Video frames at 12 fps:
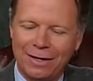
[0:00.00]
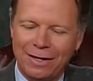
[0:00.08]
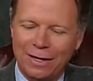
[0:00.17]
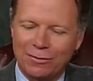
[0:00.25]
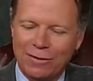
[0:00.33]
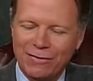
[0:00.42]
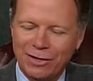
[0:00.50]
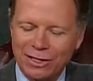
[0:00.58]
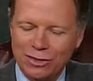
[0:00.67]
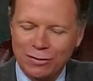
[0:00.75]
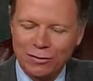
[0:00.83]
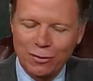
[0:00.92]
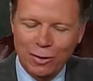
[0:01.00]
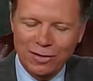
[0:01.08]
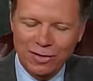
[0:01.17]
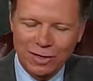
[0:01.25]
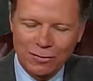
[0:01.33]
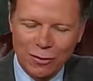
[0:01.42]
In Revelation
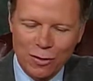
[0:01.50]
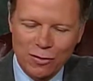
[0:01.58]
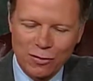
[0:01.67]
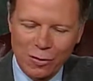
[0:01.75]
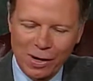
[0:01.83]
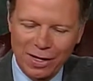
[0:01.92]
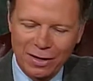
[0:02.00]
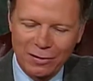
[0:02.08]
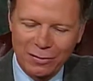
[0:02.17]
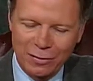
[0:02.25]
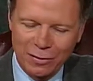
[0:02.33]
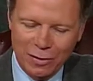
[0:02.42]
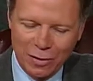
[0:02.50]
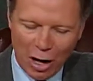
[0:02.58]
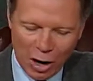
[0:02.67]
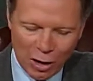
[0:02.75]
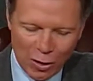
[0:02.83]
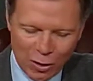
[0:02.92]
14, verse 12,
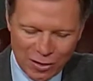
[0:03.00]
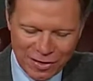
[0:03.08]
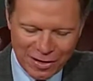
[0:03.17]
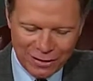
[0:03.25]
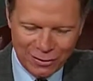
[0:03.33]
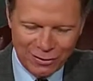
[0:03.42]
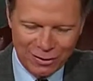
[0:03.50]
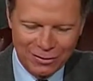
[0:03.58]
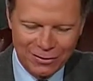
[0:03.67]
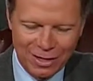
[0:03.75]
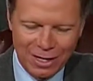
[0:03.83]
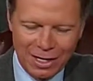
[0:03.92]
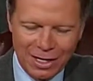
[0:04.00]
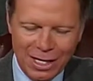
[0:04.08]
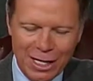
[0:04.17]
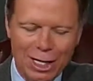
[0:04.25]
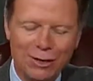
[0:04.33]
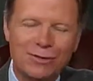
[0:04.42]
our Lord tells us,
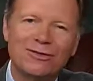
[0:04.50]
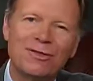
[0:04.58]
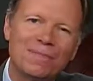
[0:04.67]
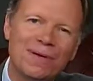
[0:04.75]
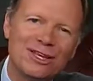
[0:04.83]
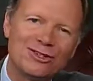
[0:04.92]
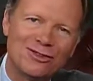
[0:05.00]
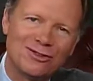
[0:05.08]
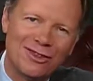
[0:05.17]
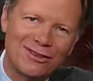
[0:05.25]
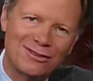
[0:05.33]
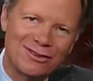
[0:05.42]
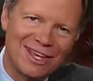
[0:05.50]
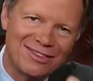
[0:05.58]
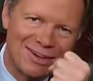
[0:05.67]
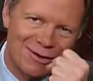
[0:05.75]
Here is the patience of the saints.